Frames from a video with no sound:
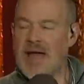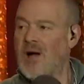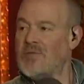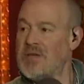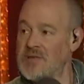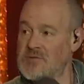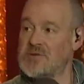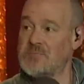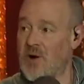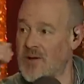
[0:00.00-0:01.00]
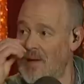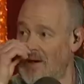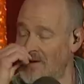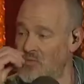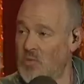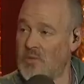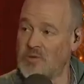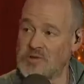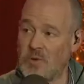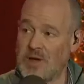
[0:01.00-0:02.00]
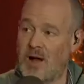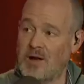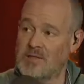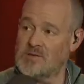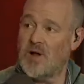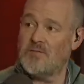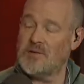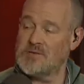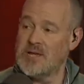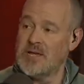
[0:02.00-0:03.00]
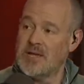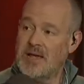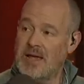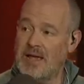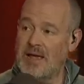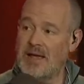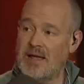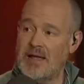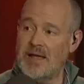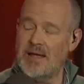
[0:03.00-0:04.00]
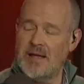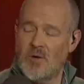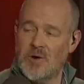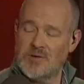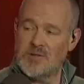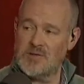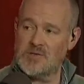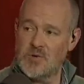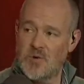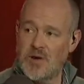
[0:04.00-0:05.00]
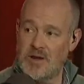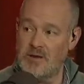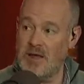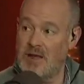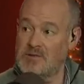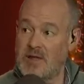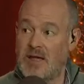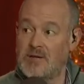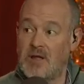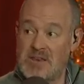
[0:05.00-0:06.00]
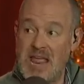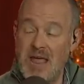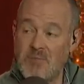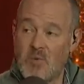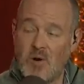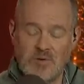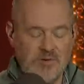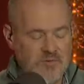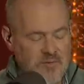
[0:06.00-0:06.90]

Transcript: now, the interesting part about it is what was going on in this office according to this story and, and, and name quotes